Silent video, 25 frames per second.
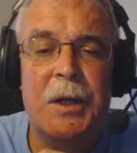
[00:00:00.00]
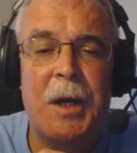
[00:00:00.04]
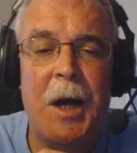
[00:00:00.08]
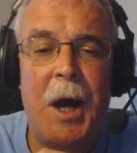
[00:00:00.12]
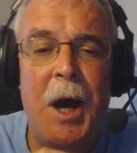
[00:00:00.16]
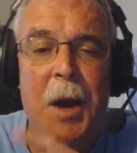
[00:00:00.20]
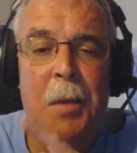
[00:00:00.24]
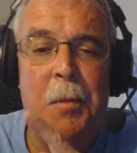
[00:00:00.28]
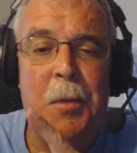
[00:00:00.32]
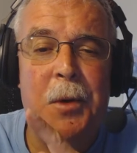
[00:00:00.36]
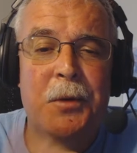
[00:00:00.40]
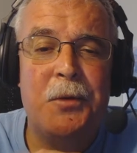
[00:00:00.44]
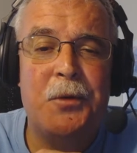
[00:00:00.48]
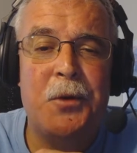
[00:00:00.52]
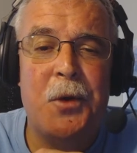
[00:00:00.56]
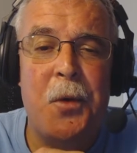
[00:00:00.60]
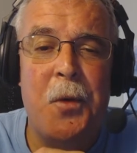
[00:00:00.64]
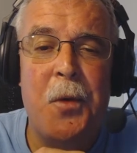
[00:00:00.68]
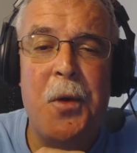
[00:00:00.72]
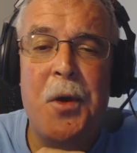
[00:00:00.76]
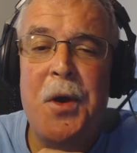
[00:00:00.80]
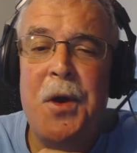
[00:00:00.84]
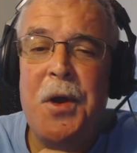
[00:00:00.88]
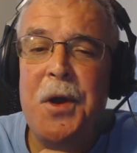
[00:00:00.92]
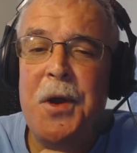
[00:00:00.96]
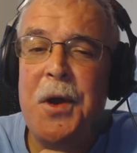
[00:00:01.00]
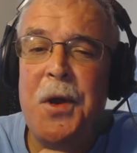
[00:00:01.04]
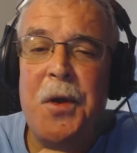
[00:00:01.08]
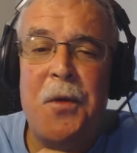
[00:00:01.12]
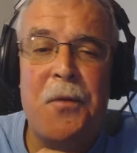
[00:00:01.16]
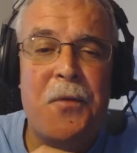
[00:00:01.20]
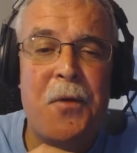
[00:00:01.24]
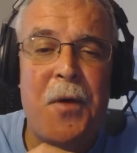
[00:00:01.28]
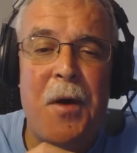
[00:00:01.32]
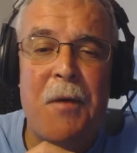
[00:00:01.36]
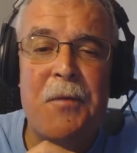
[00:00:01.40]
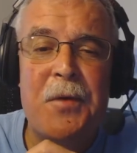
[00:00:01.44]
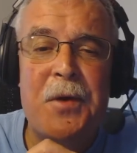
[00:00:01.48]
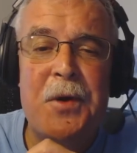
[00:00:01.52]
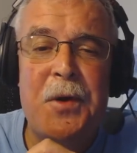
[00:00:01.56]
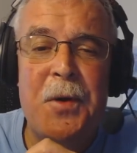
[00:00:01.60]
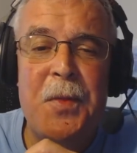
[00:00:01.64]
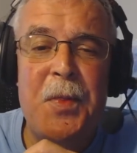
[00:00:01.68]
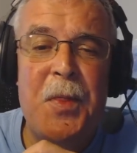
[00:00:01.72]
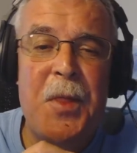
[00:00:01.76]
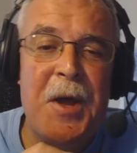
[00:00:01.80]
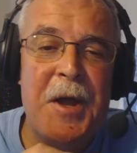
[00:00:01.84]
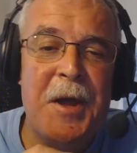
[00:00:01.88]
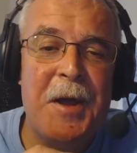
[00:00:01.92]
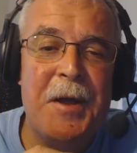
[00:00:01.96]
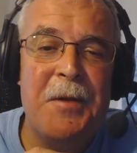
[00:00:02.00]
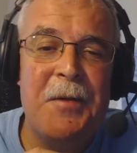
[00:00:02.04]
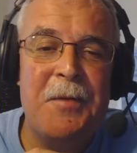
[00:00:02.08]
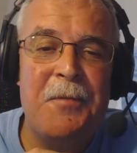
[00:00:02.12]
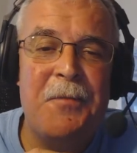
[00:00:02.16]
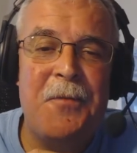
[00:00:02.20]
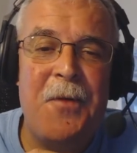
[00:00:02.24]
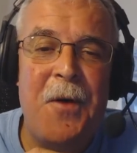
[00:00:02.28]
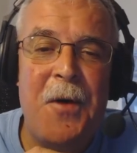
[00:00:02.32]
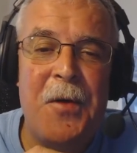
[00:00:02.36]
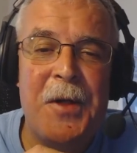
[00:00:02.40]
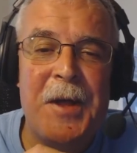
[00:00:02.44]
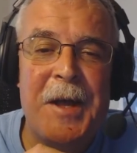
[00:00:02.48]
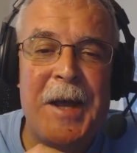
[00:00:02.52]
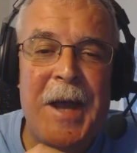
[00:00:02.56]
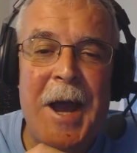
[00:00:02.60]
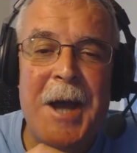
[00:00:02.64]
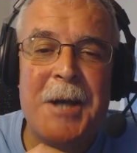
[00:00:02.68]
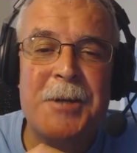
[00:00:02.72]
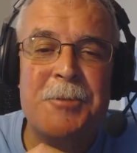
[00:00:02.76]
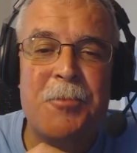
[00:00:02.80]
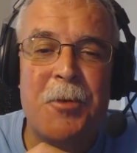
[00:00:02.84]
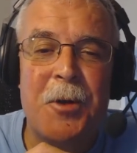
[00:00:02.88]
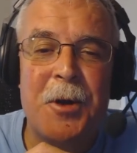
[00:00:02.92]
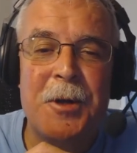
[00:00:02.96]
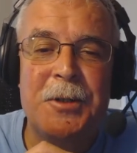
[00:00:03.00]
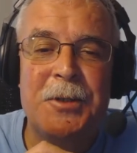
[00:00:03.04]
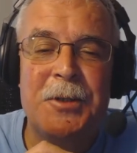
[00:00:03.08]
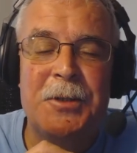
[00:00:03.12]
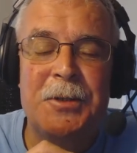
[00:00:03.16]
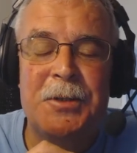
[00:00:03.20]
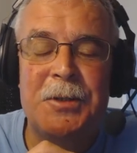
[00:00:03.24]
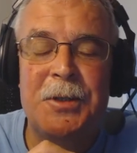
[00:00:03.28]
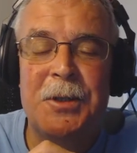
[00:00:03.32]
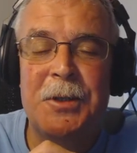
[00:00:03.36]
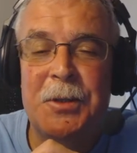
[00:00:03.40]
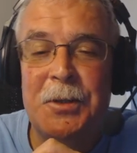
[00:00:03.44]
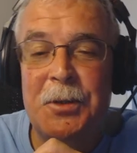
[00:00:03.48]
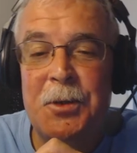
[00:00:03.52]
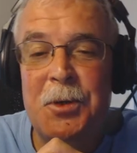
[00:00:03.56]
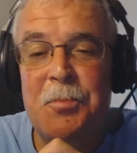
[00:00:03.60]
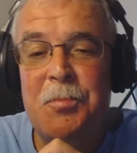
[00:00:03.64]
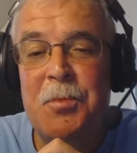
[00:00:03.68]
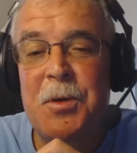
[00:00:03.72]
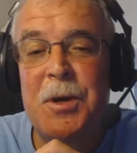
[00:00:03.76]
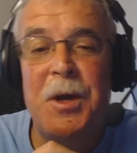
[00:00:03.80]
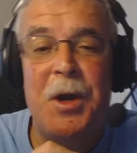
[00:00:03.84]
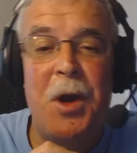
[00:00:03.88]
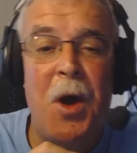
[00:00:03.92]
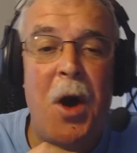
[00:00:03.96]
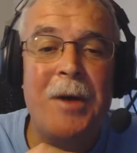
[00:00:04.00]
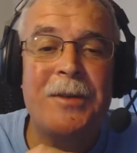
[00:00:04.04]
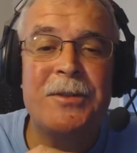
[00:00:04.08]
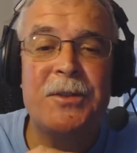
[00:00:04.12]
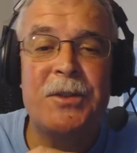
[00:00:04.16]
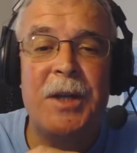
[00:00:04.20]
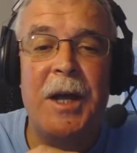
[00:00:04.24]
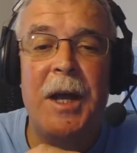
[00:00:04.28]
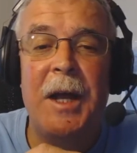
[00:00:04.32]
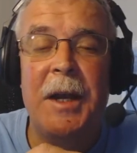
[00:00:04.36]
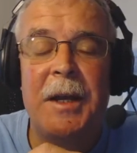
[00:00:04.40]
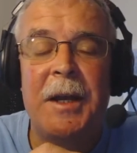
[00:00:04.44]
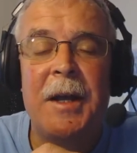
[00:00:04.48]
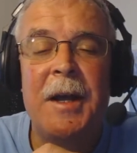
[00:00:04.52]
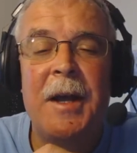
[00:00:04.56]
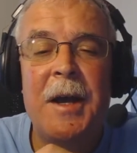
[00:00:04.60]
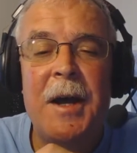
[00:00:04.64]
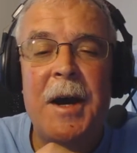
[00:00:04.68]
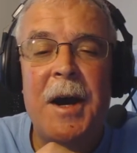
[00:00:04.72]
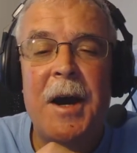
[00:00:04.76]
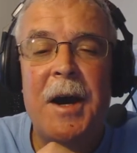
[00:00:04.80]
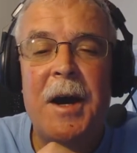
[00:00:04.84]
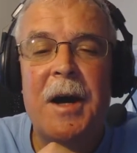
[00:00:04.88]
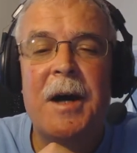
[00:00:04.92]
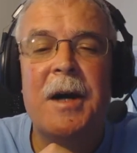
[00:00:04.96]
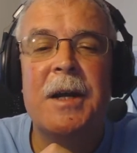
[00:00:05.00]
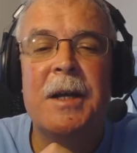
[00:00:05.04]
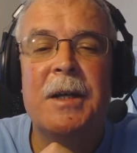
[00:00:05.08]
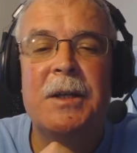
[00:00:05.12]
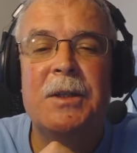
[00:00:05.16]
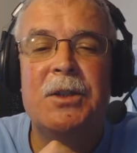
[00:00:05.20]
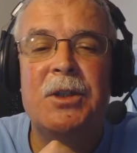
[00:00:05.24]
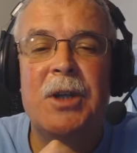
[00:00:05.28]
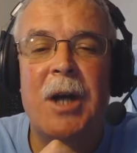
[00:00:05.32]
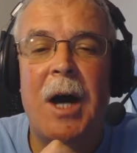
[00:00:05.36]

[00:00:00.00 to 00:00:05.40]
economy. So, for every good thing in falling gas prices, there could be an offset in